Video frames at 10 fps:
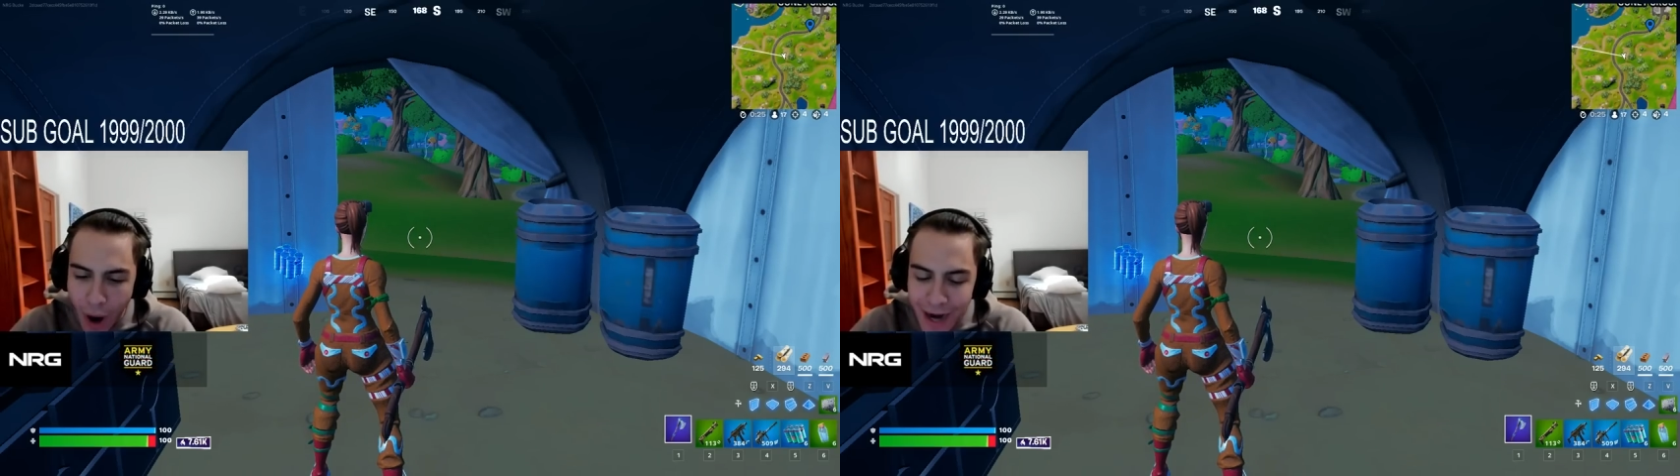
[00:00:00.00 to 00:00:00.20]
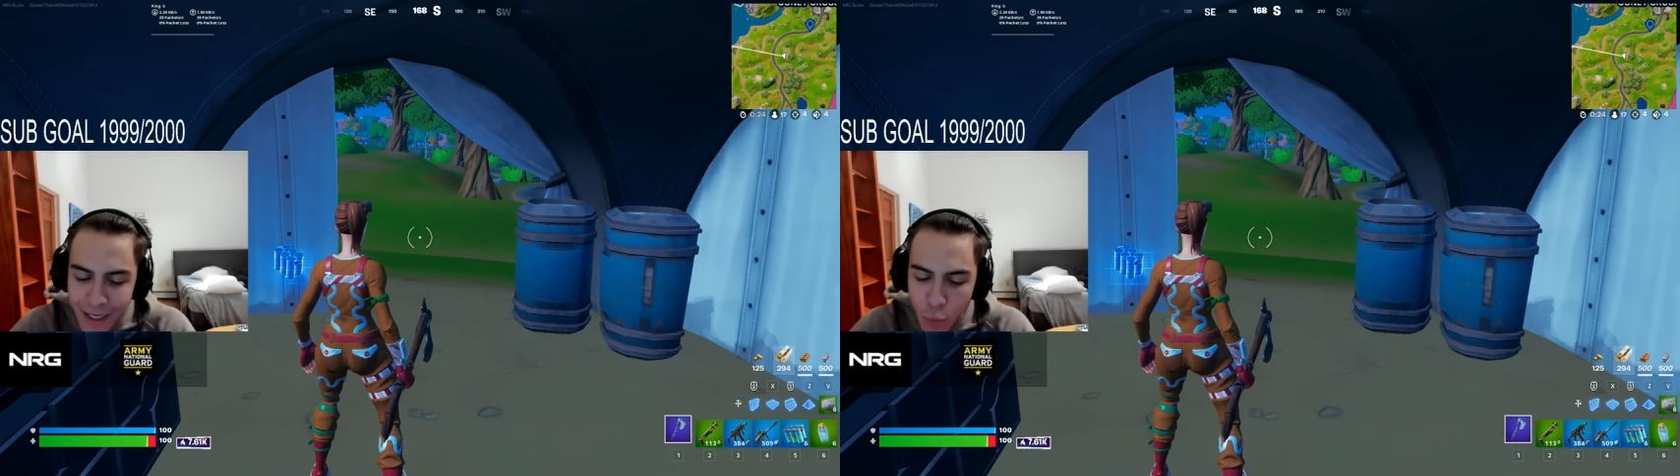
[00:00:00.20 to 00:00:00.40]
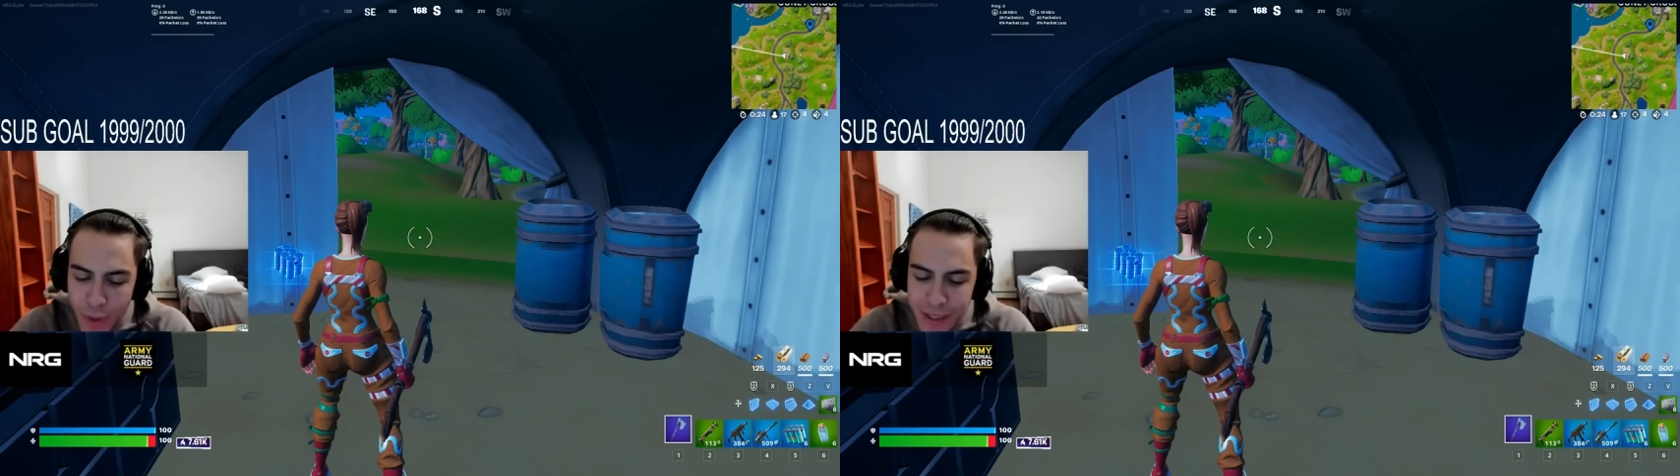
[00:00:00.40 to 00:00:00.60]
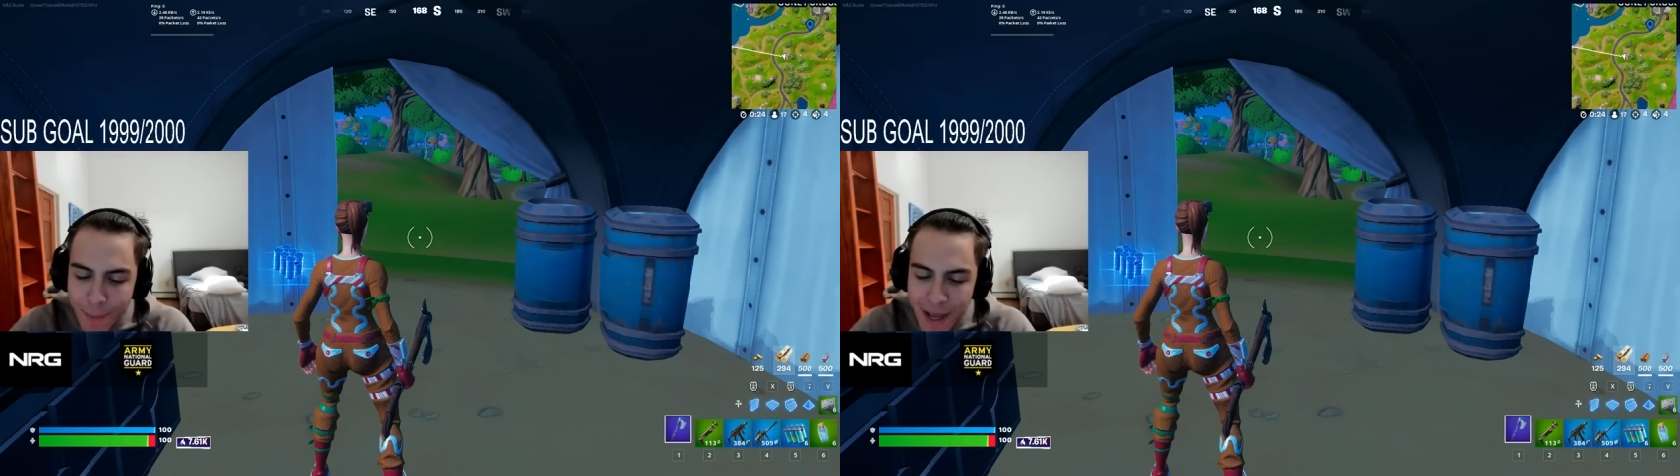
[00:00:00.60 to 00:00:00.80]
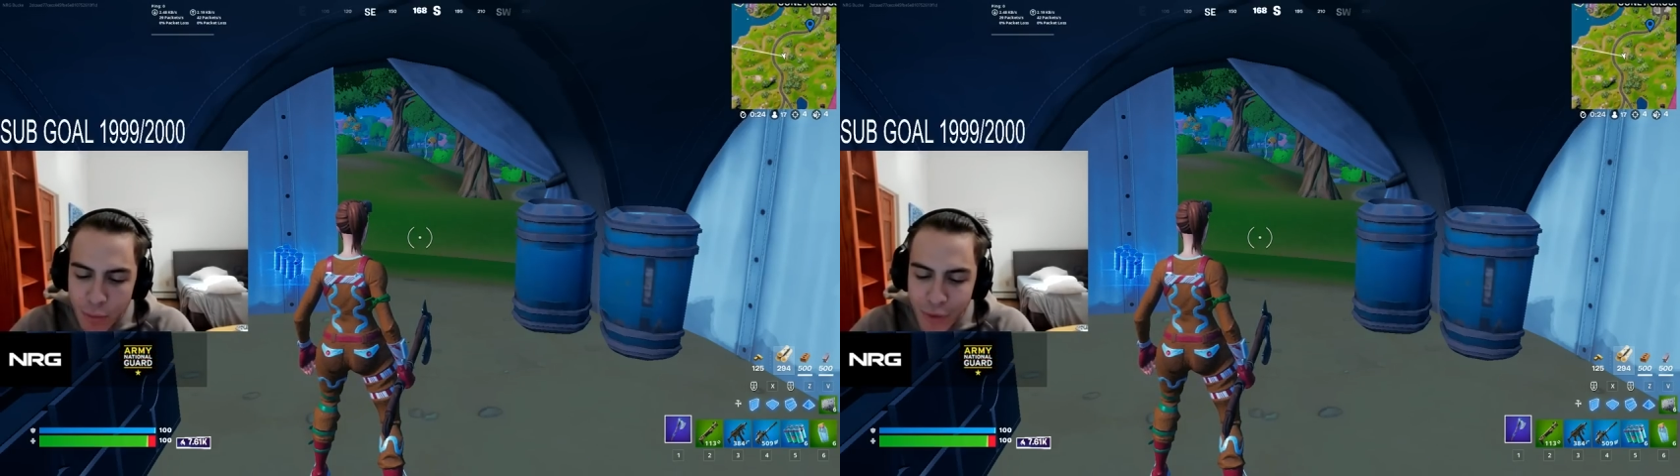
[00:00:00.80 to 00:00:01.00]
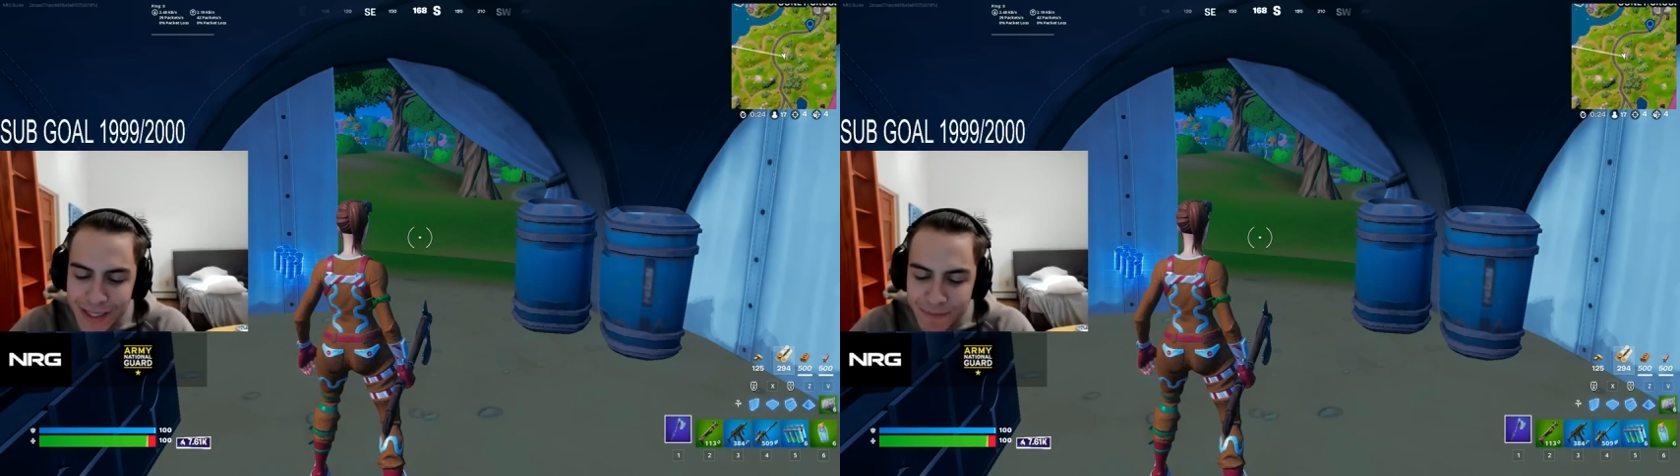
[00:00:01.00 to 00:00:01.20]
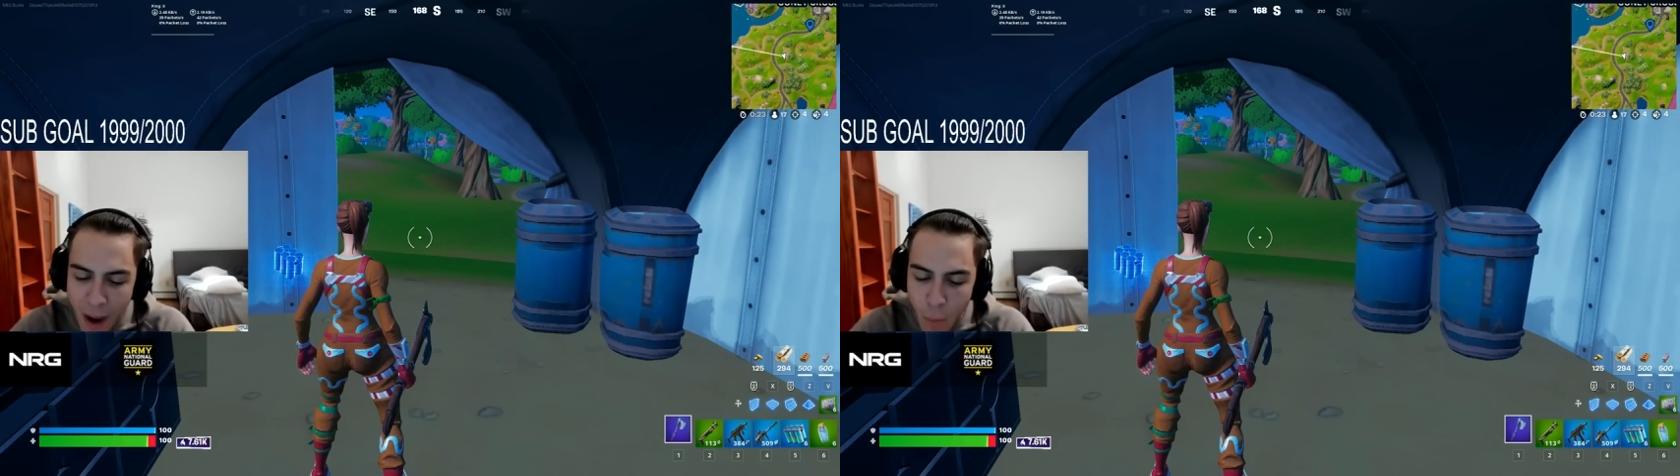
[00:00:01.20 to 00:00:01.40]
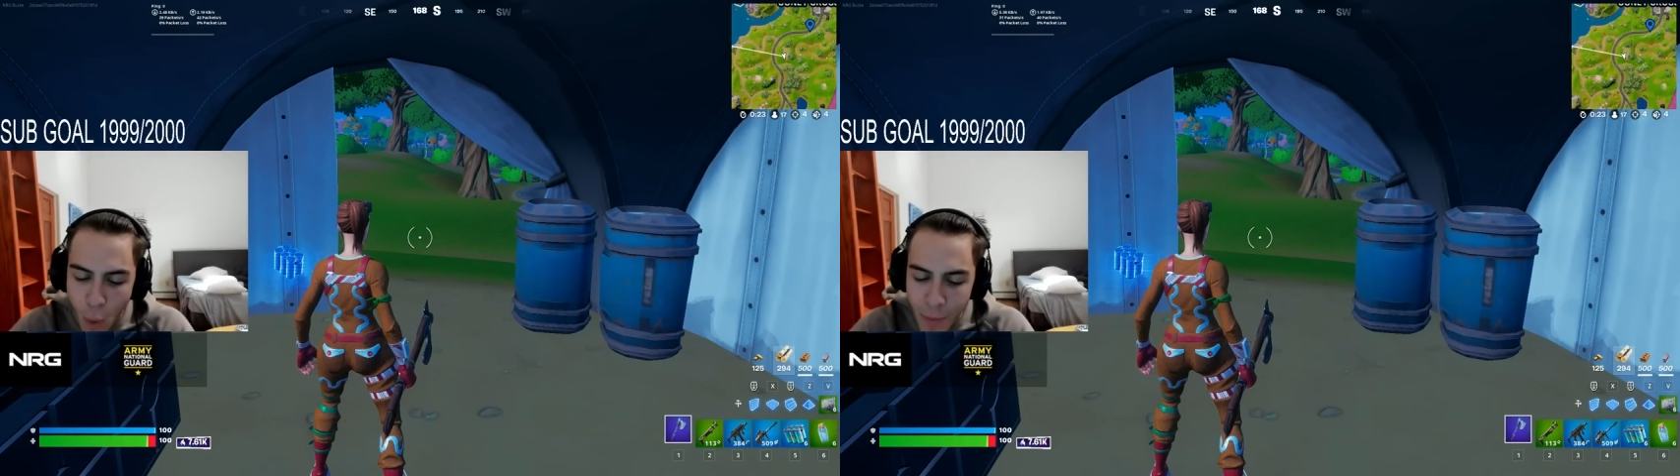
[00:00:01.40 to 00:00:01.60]
I need to read the back, read this
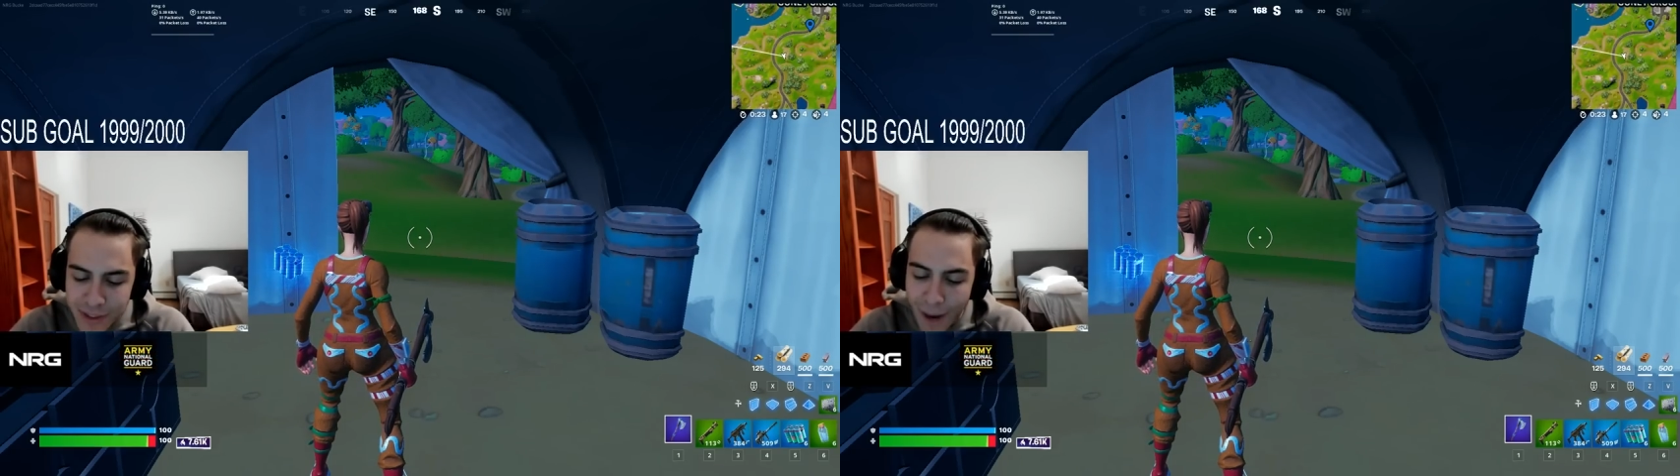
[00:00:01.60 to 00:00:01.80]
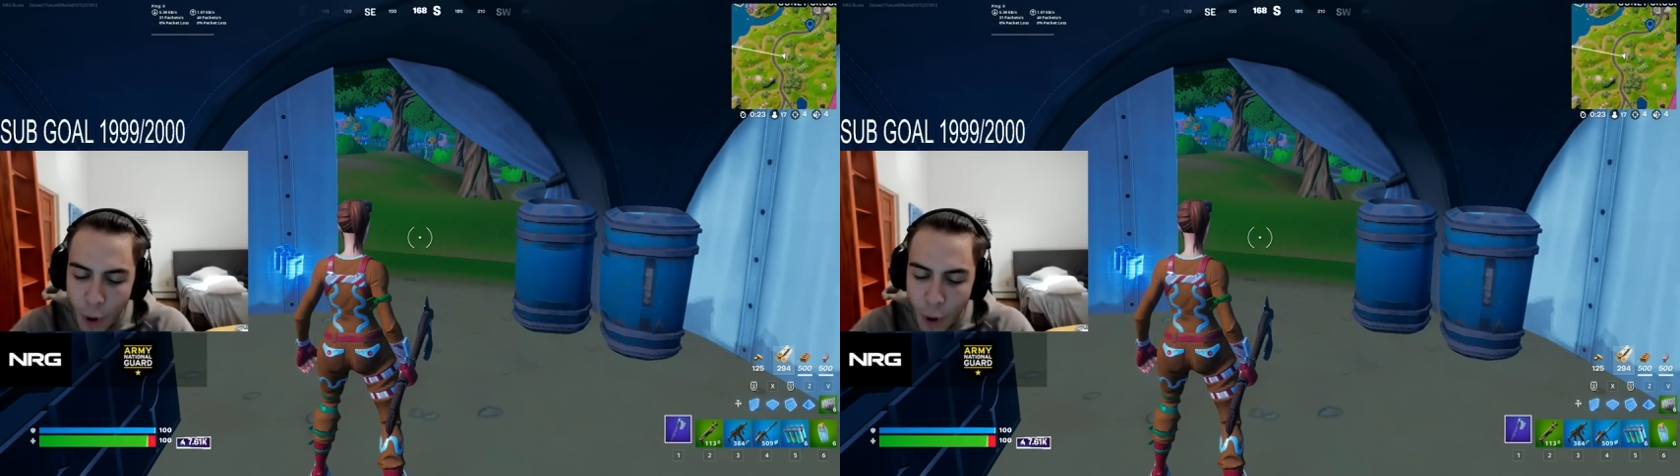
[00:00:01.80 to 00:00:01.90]
back one more time.